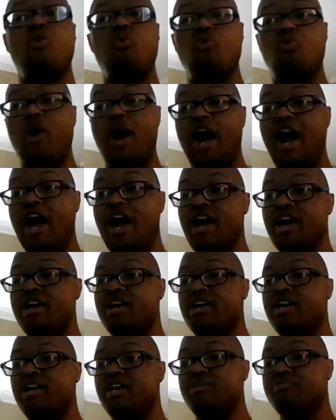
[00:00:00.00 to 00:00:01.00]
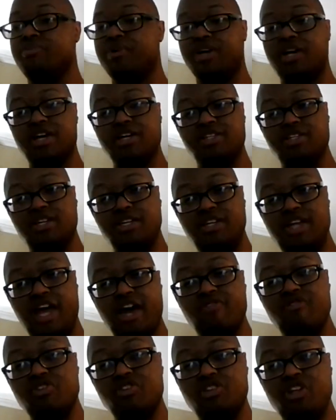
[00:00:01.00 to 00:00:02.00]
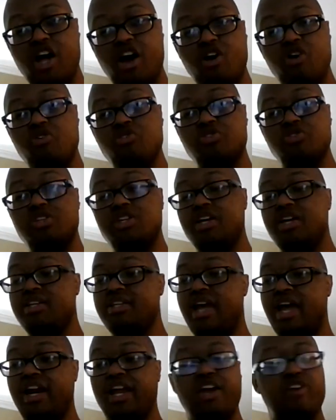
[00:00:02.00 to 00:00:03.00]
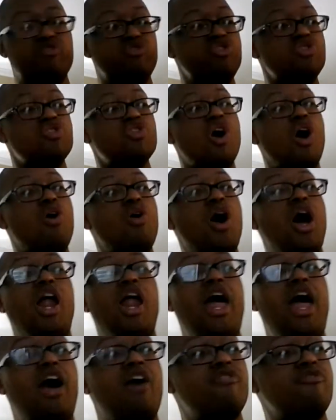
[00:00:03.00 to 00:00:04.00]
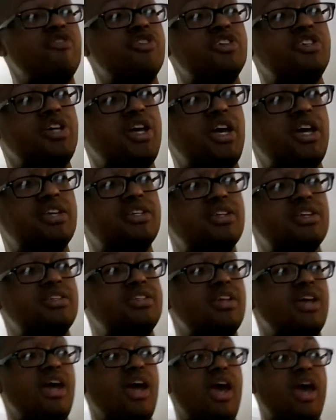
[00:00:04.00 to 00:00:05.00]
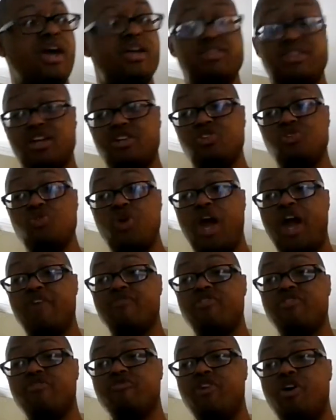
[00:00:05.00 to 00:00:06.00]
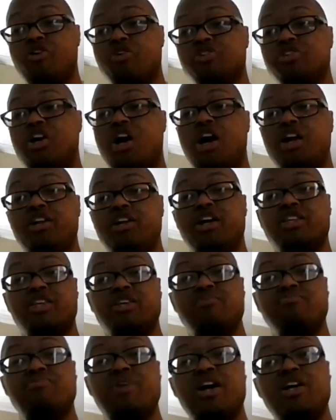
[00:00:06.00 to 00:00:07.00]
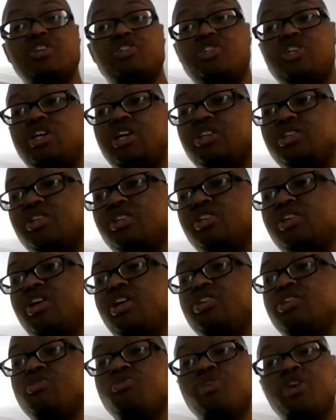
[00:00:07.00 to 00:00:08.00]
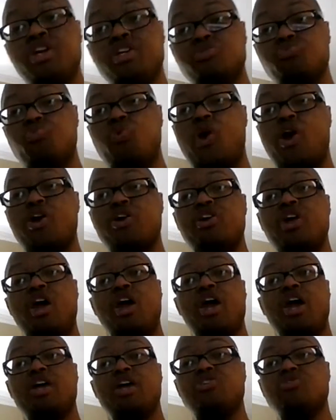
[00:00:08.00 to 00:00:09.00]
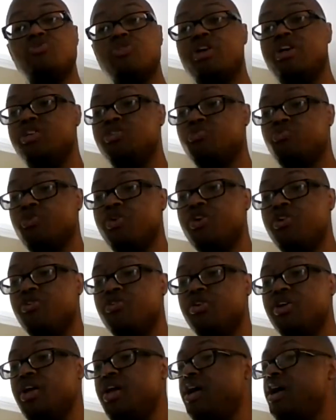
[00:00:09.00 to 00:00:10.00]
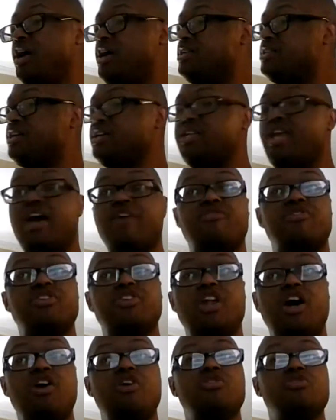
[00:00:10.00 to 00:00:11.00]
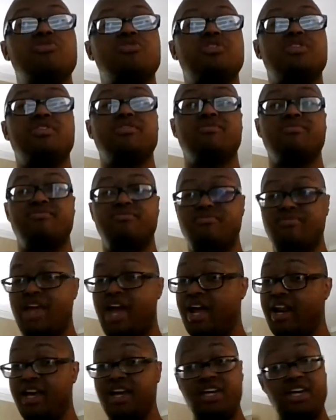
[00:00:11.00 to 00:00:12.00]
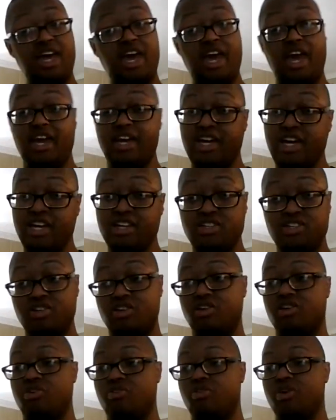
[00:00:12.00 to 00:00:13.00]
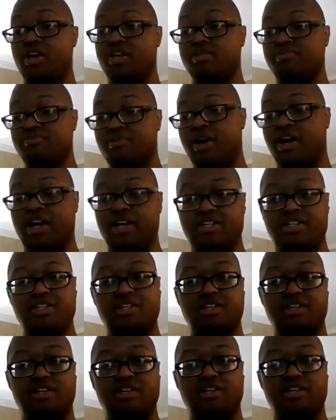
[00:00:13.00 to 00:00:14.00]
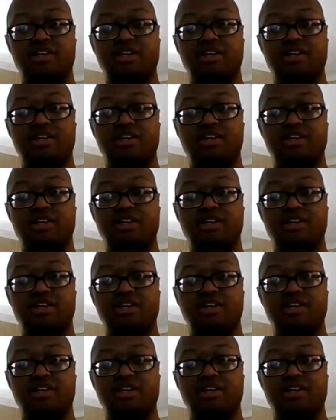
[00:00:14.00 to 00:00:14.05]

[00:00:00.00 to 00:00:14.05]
Why? Because the devil knows that if you go all out for Jesus, that you have your focus on nothing but Jesus and doing his word and doing his will, the devil knows that he can't get to you as much.